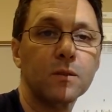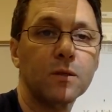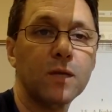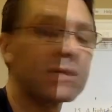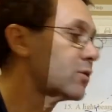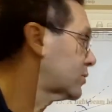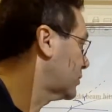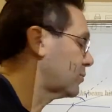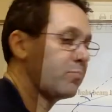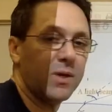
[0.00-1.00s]
Okay, let's go
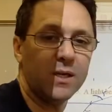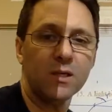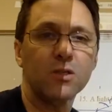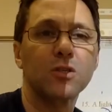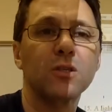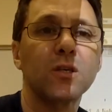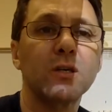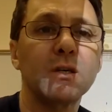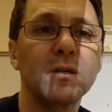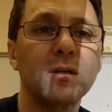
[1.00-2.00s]
to page
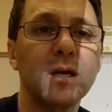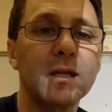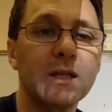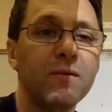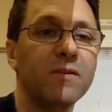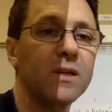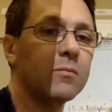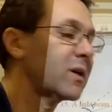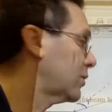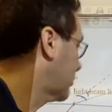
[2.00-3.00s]
11.
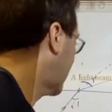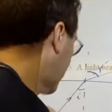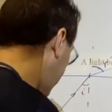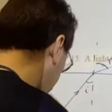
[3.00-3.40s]
I'm going to do number